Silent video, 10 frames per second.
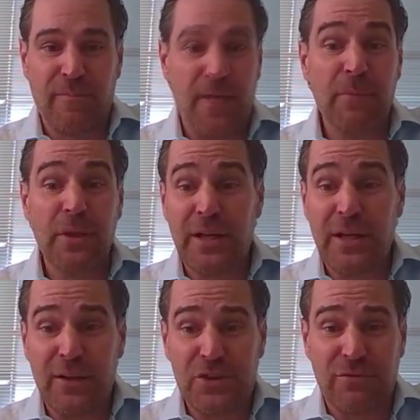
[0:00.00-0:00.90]
a million
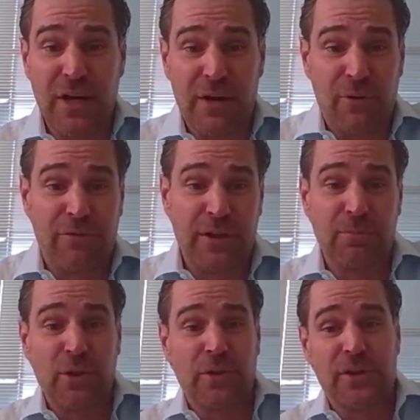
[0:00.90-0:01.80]
dollars of non
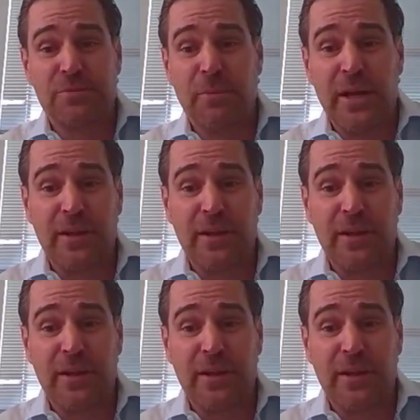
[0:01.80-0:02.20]
refundable earnest money,